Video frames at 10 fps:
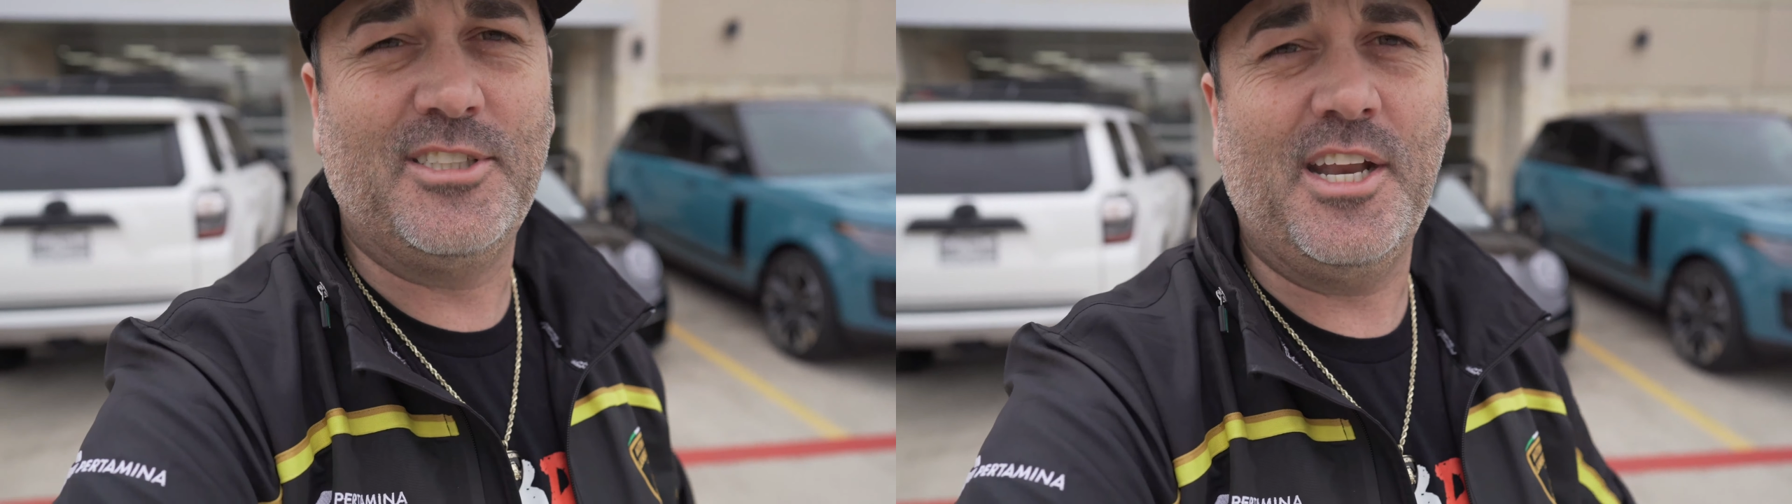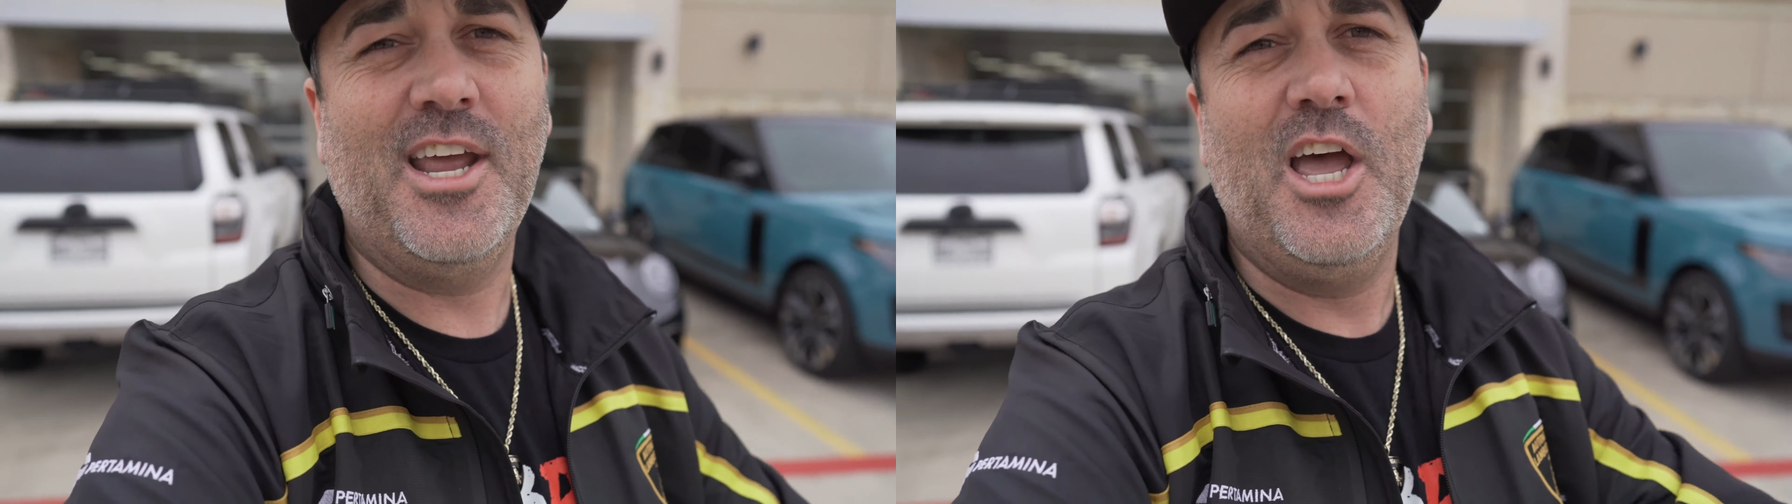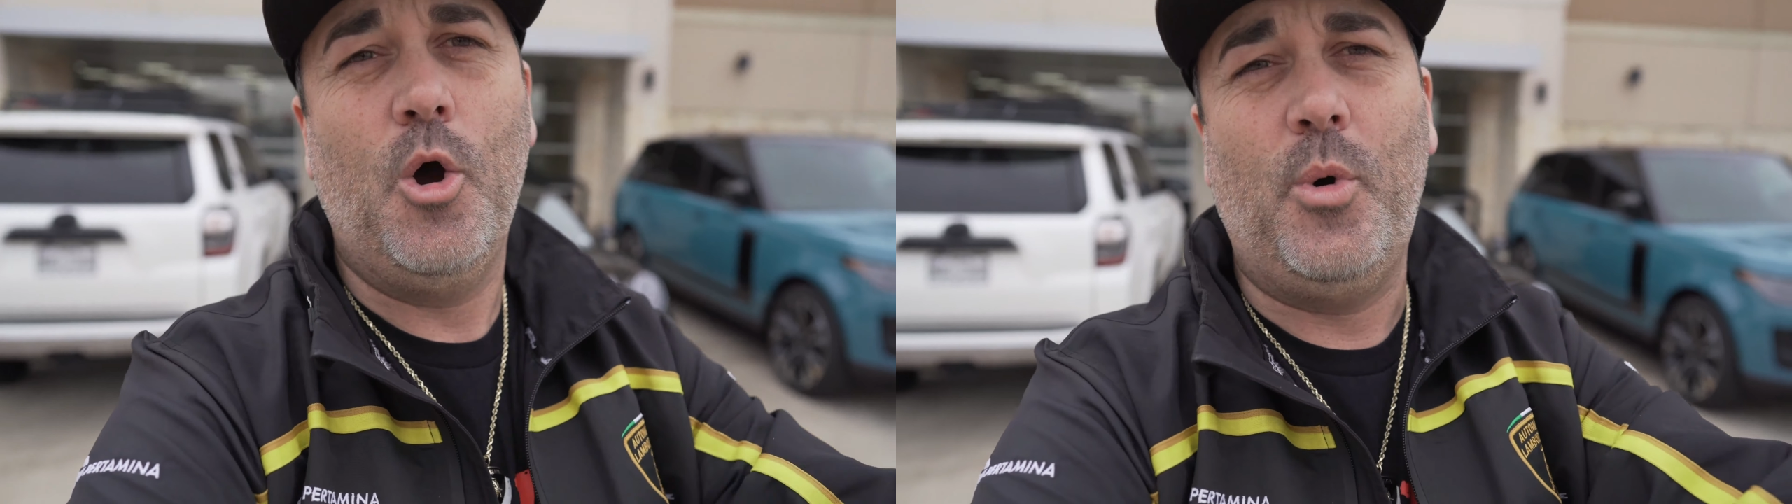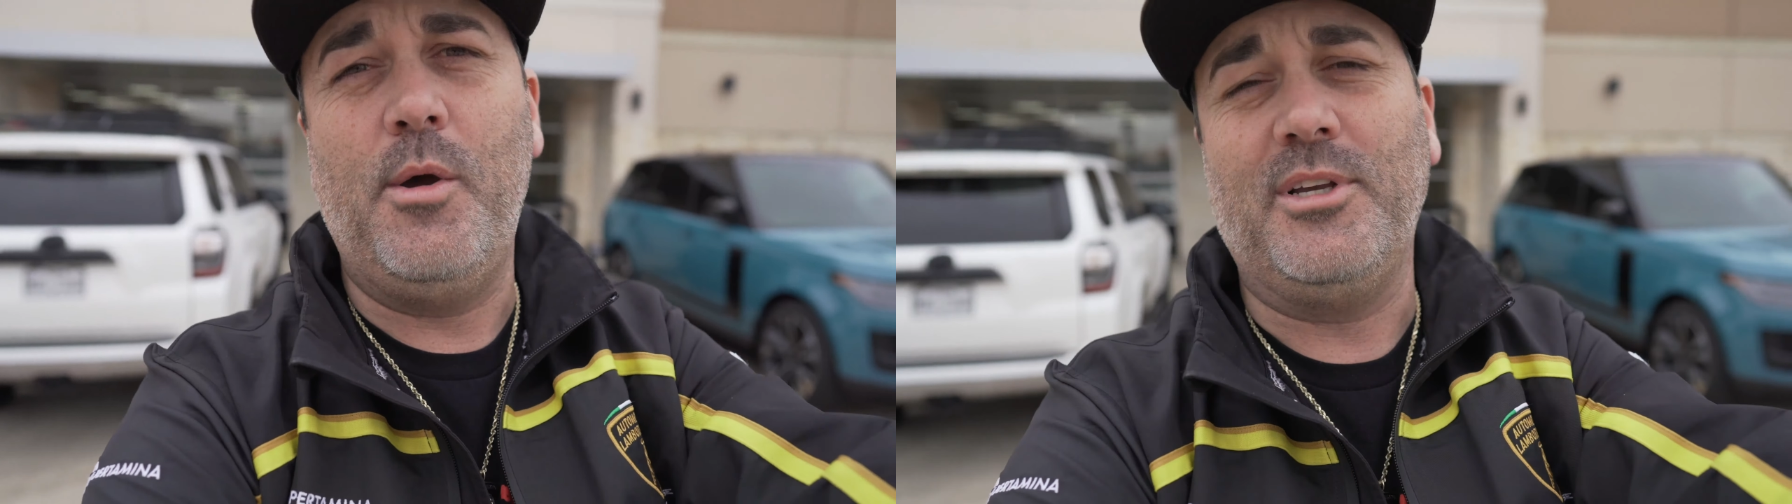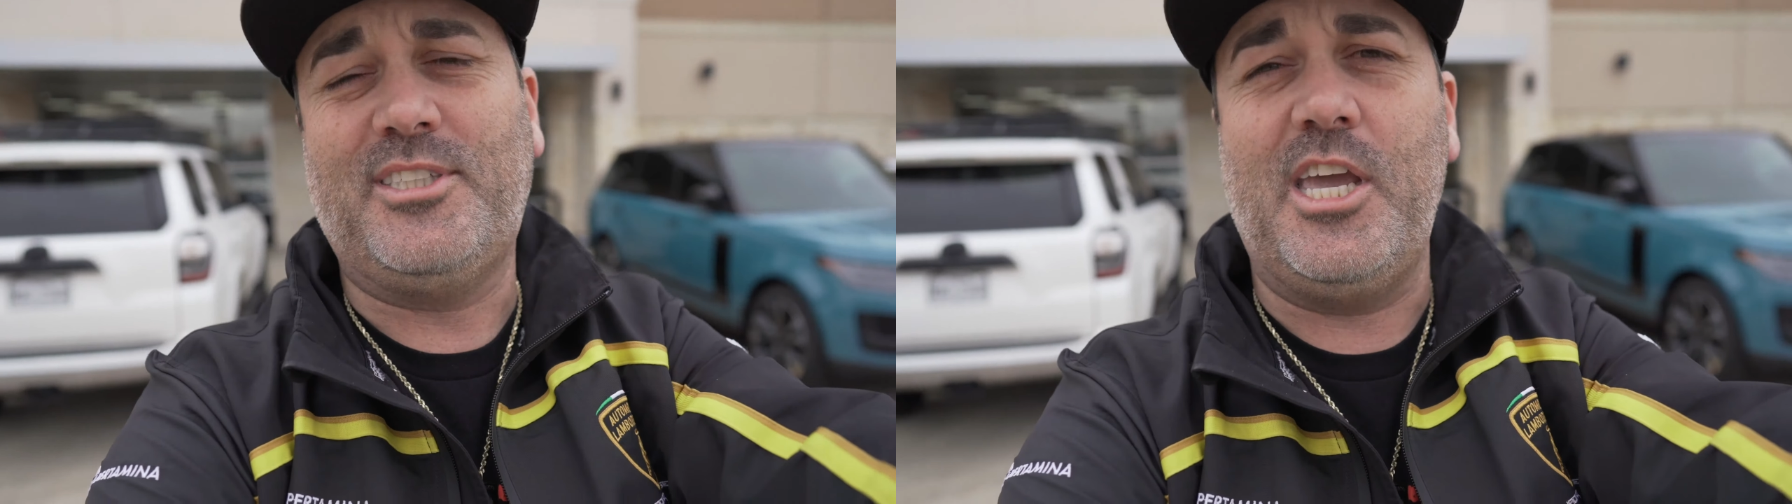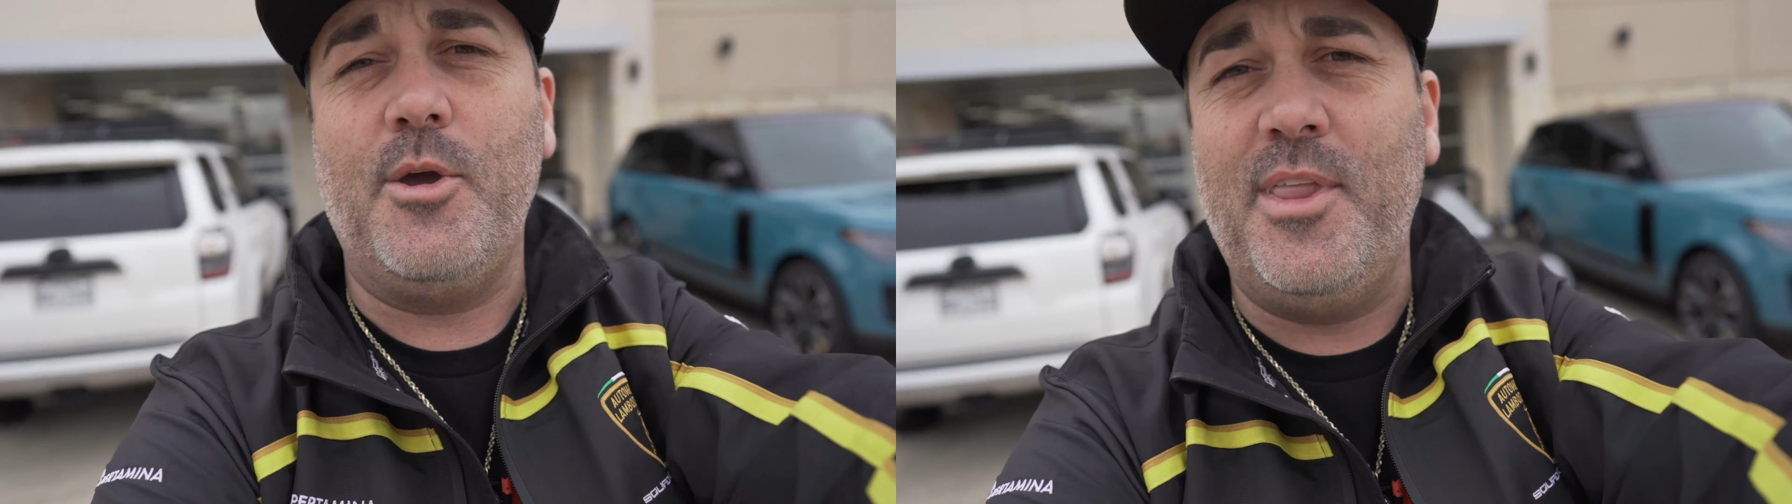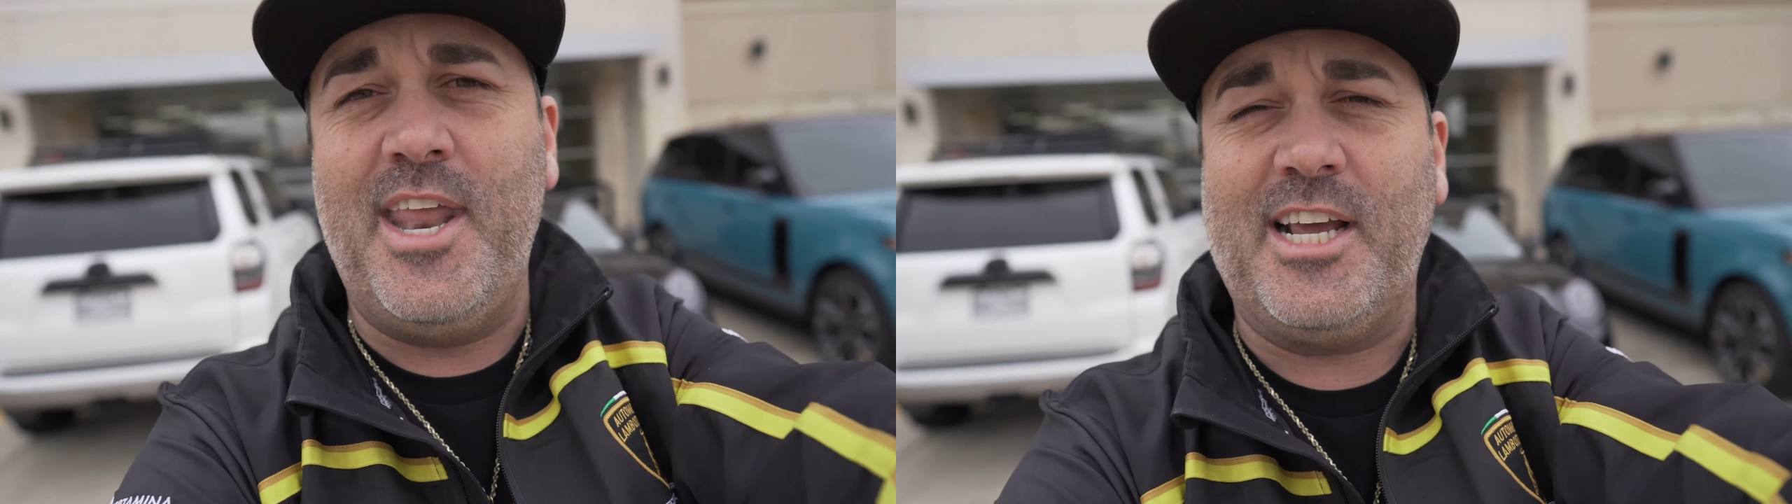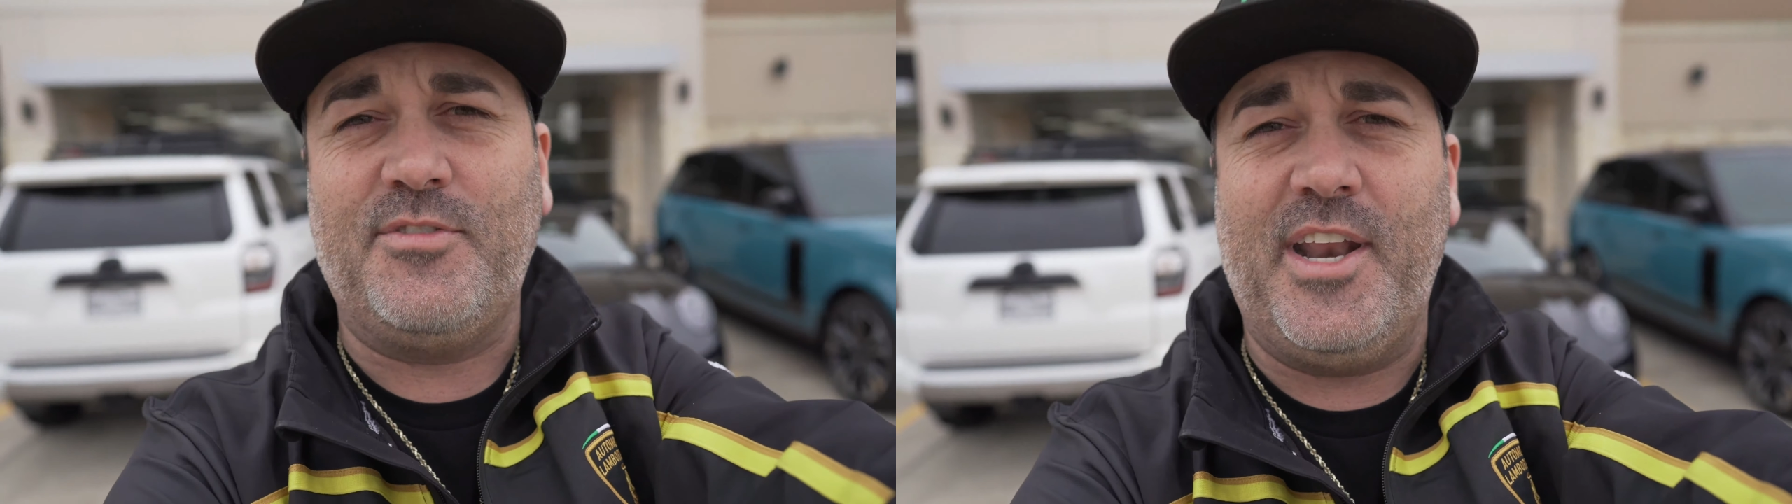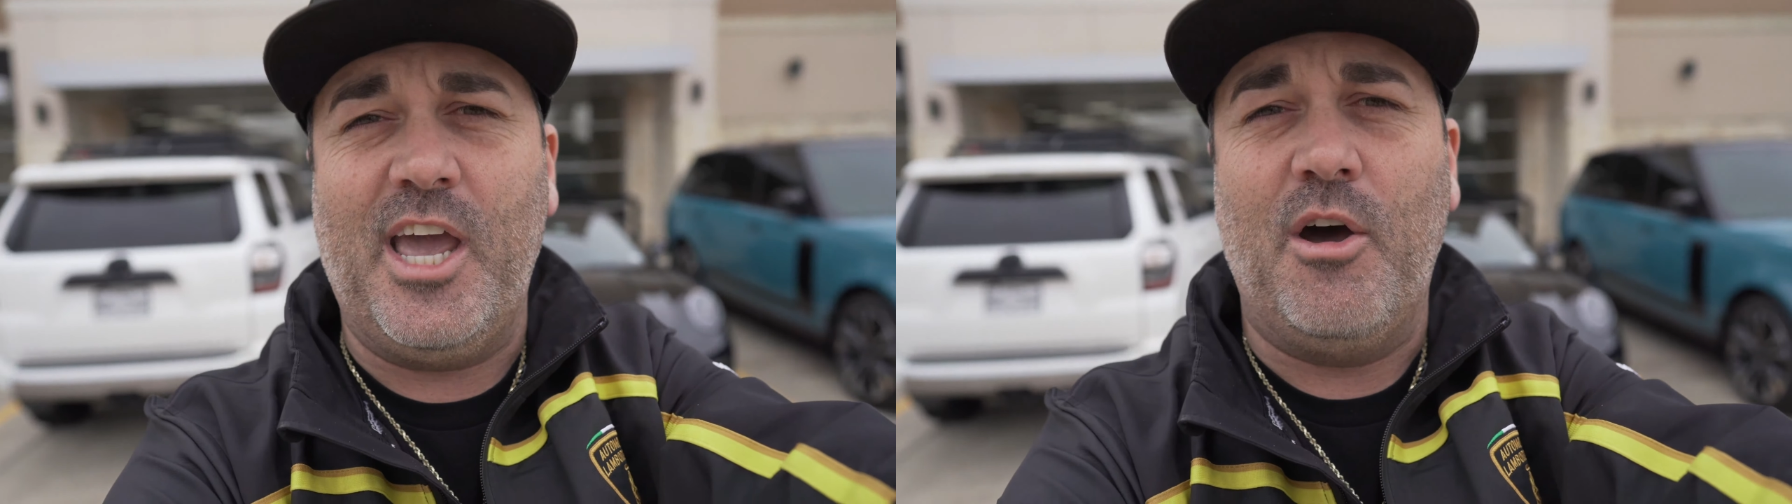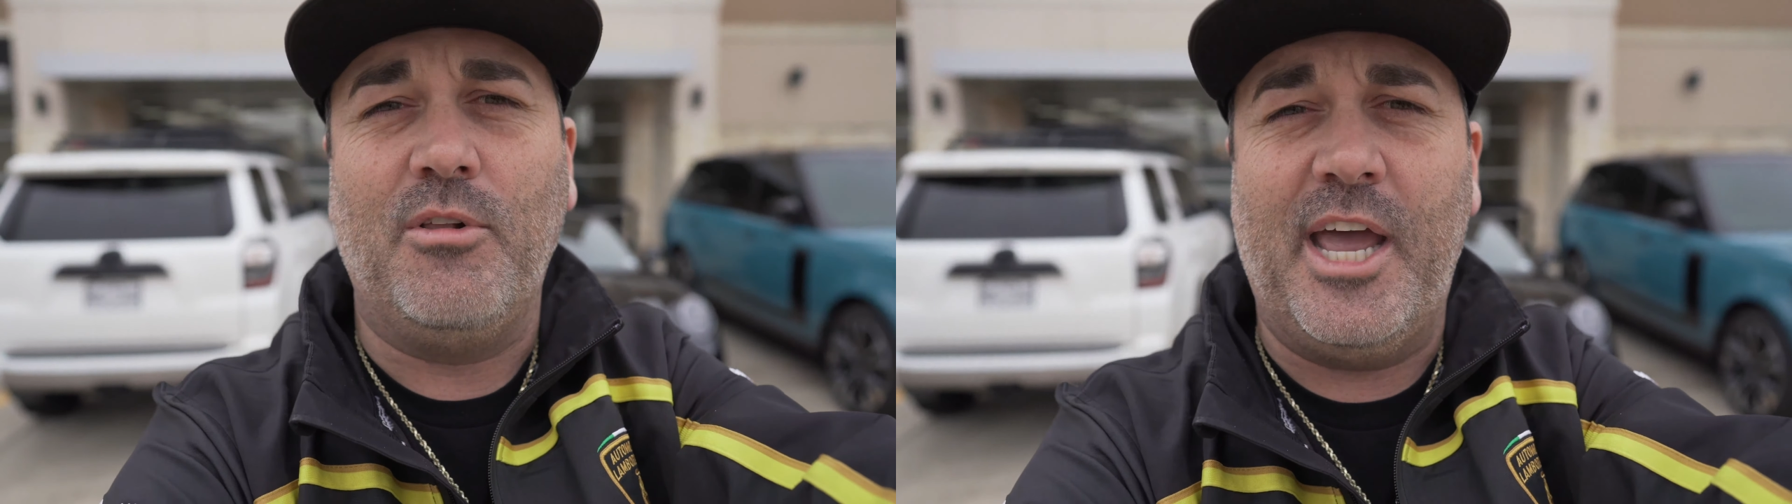and We will see you in the next
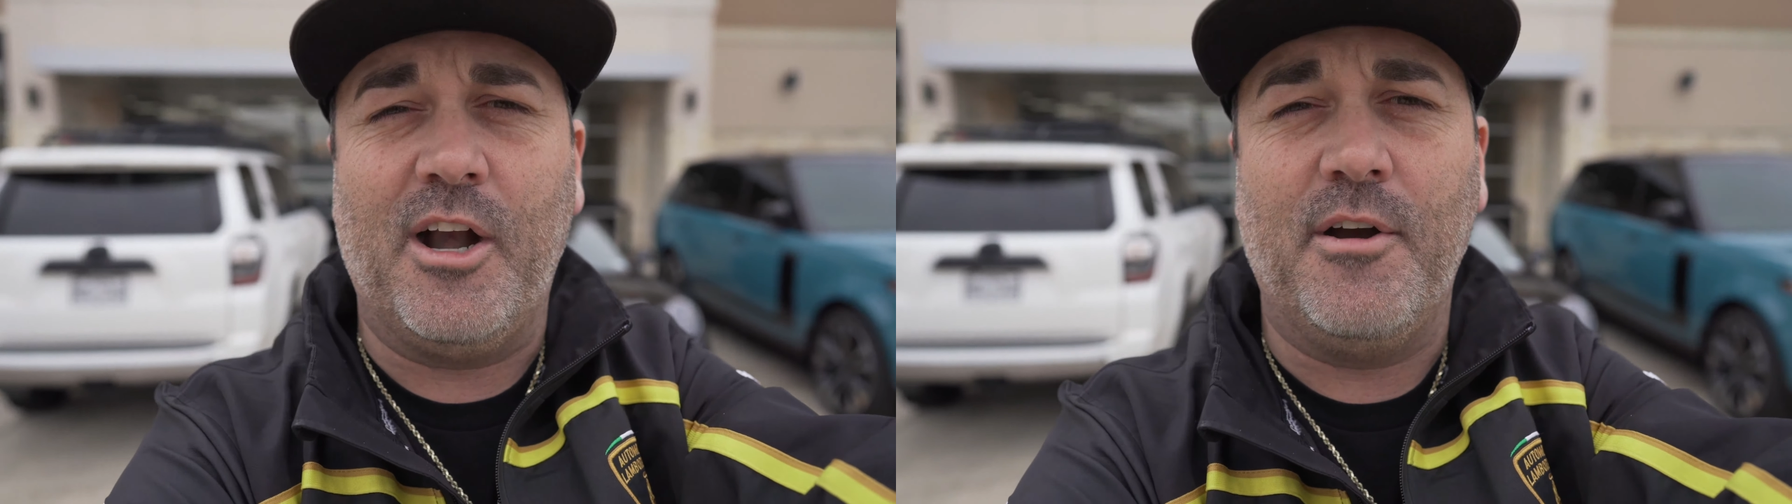video. Later.